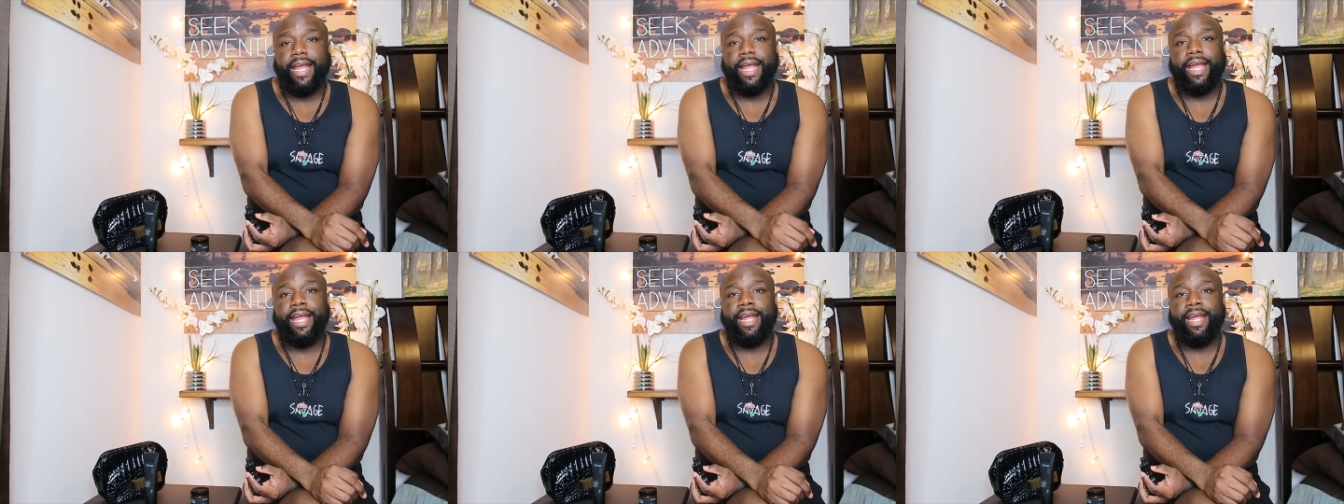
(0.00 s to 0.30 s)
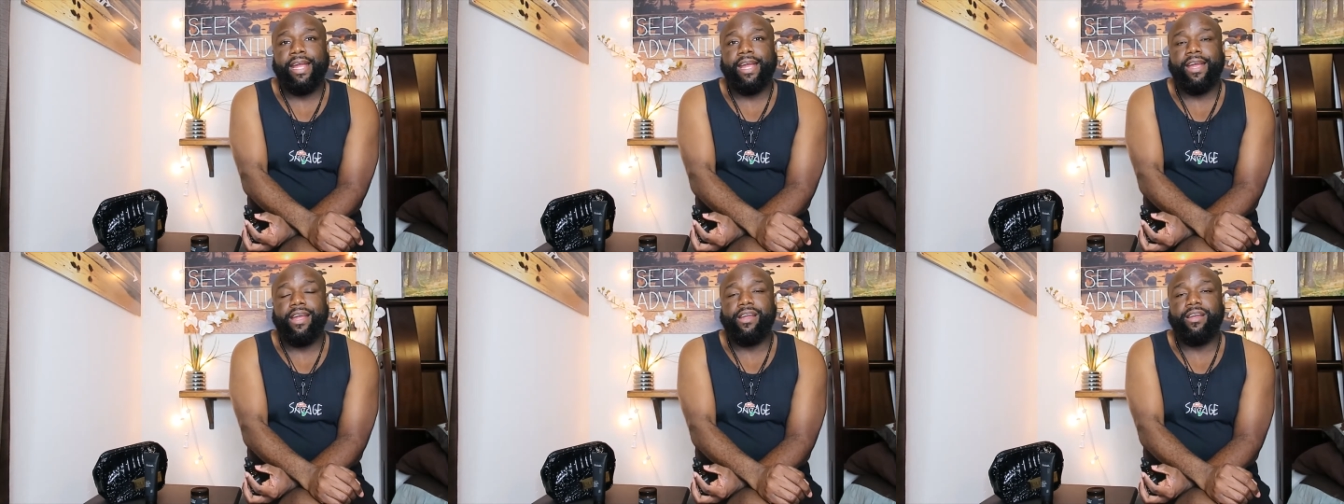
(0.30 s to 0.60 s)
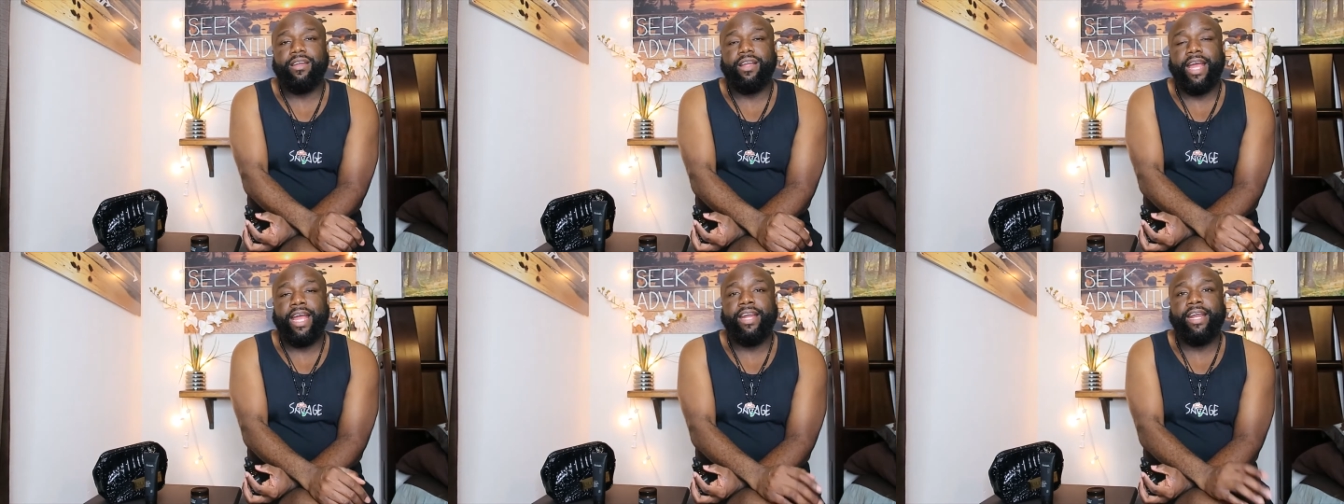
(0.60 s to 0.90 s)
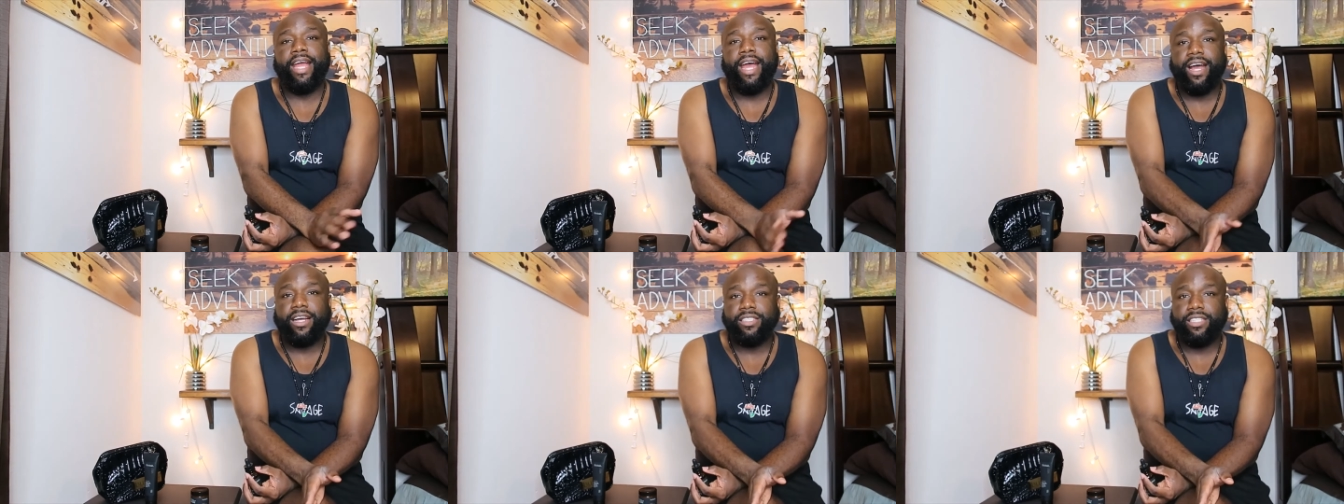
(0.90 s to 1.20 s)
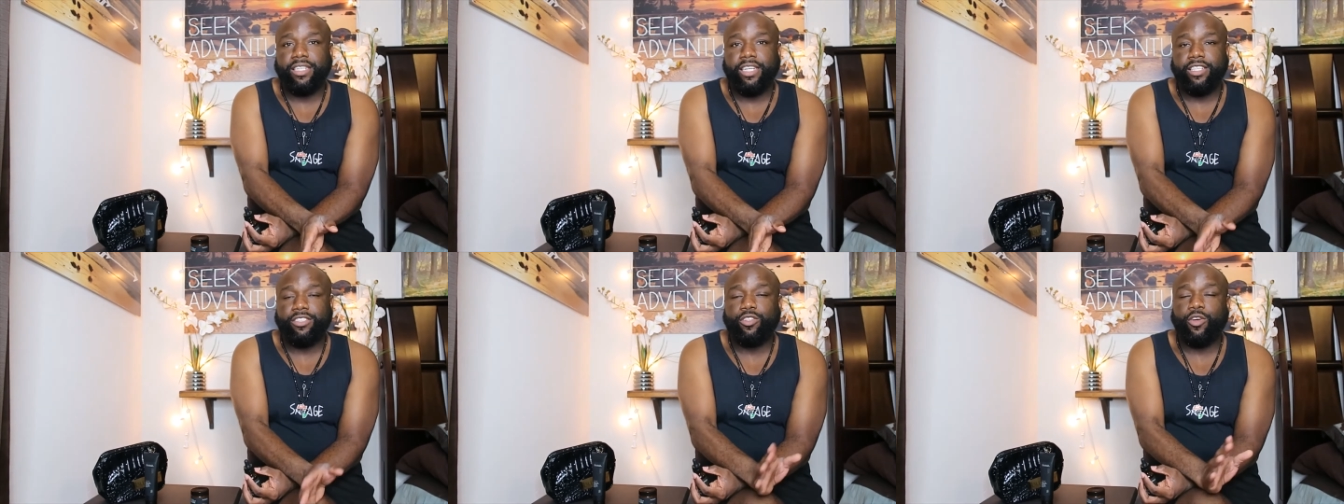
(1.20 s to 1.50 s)
and
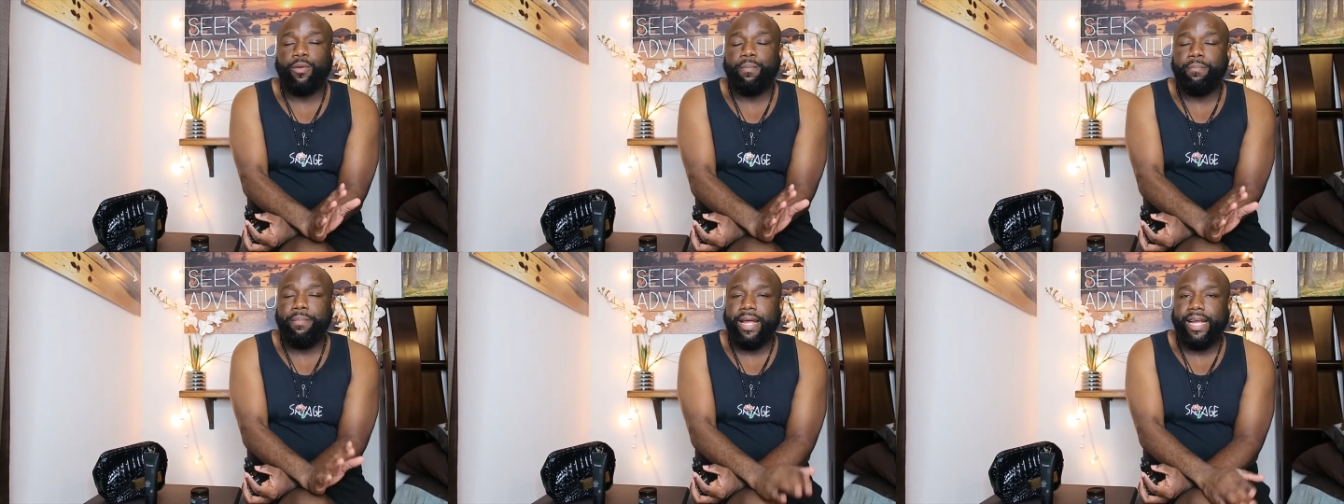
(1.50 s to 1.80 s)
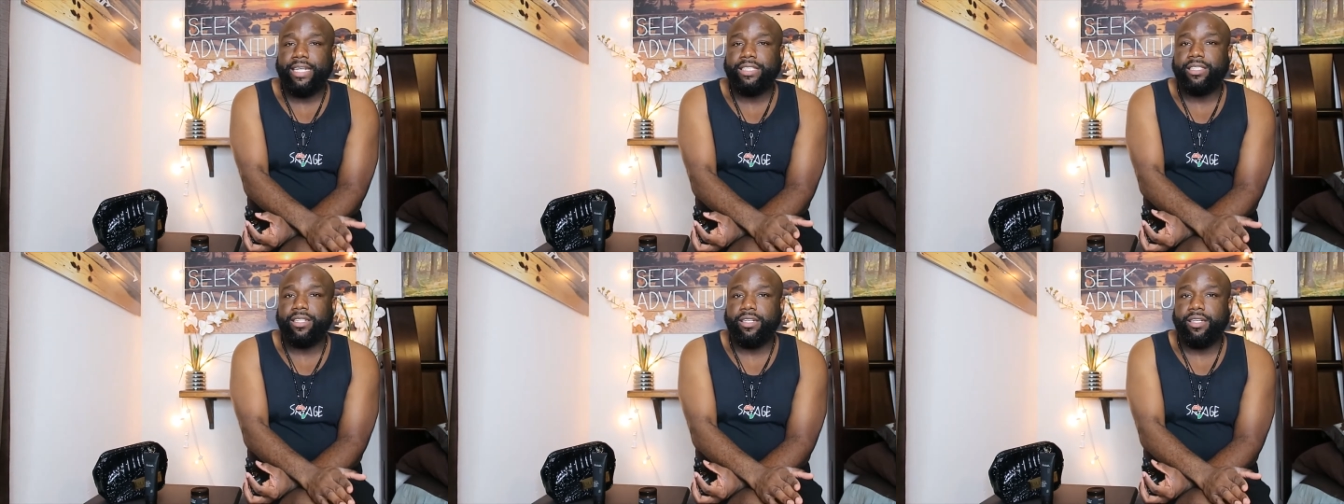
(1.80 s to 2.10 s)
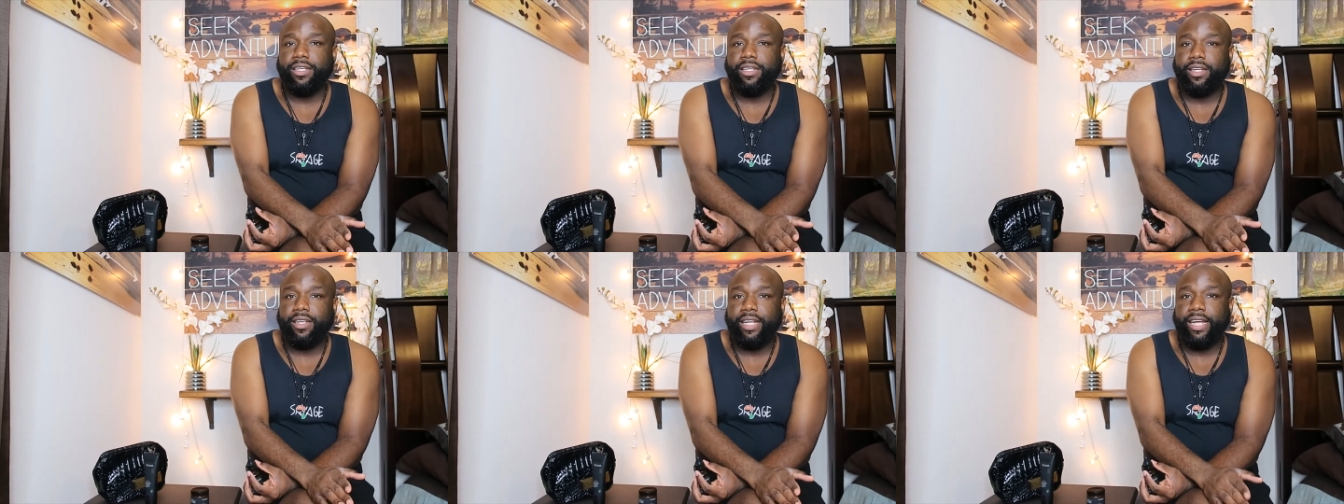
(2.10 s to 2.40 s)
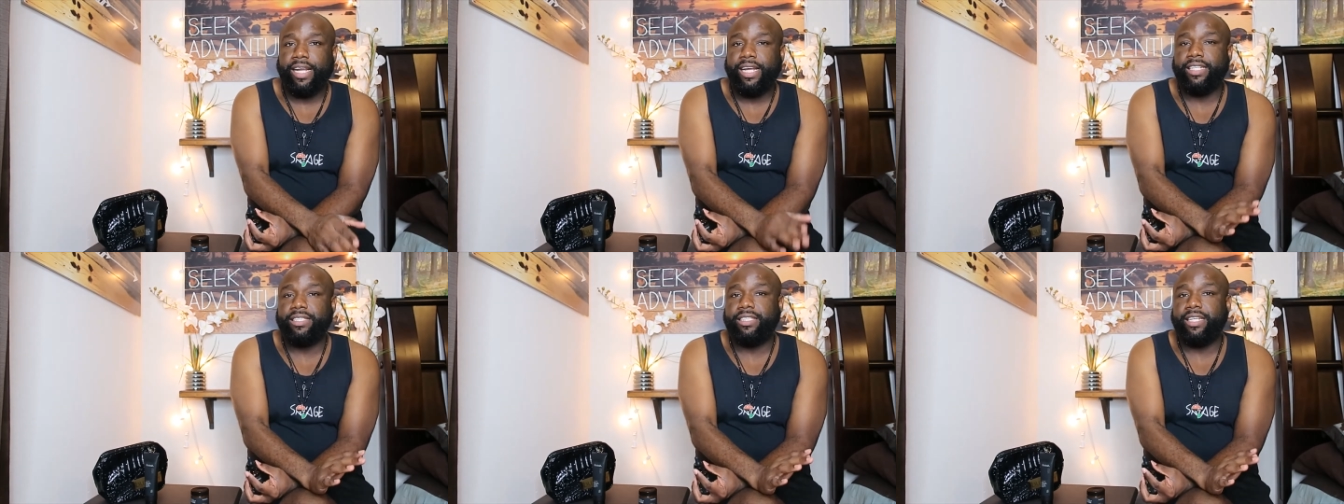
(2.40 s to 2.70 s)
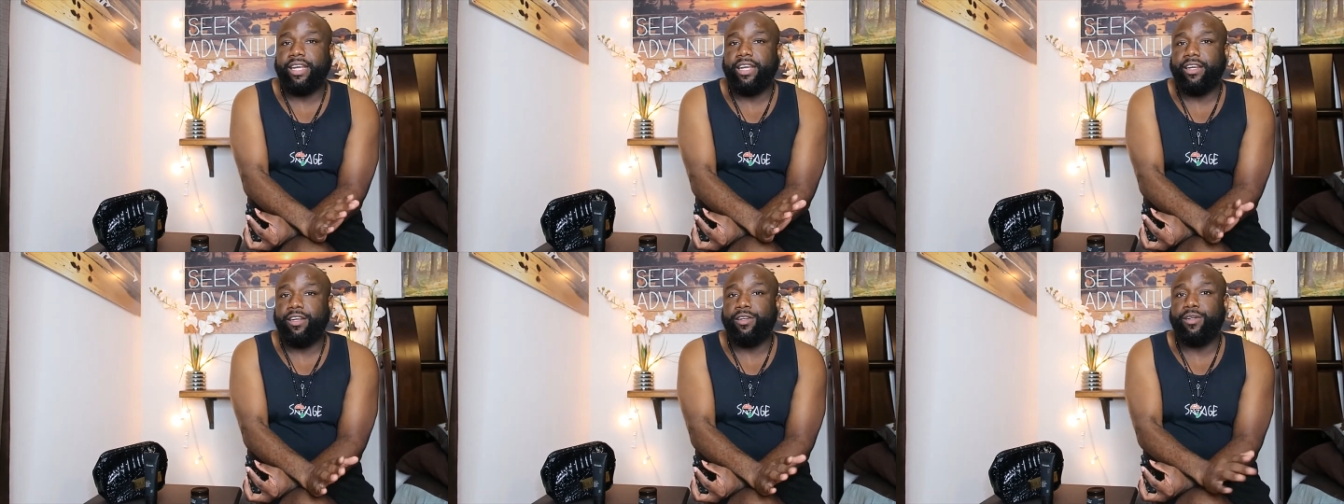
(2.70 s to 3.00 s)
antioxidants are basically the things
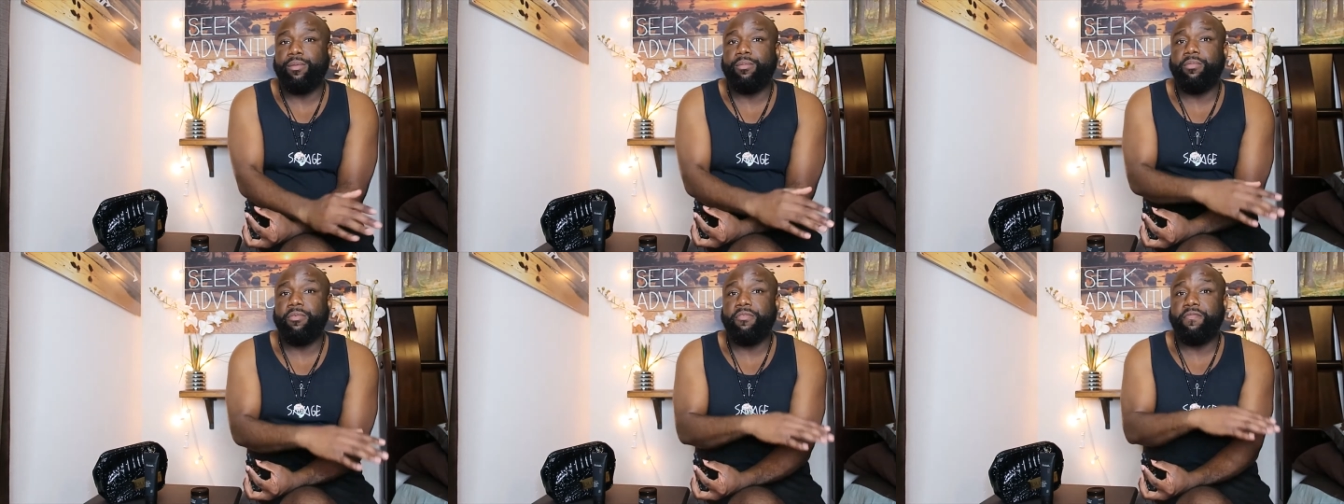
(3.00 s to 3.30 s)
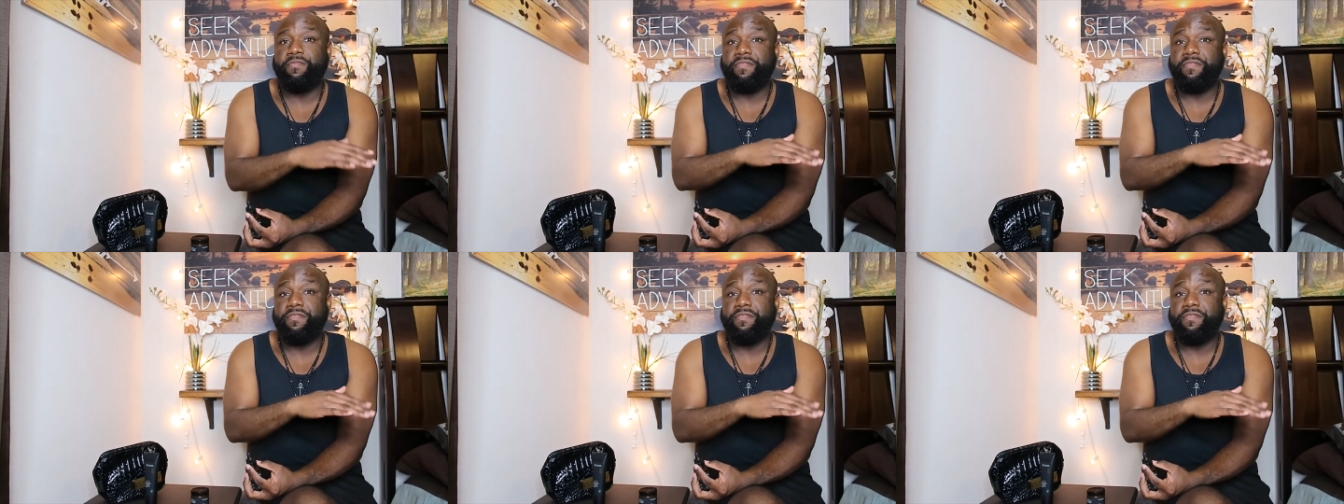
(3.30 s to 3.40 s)
that help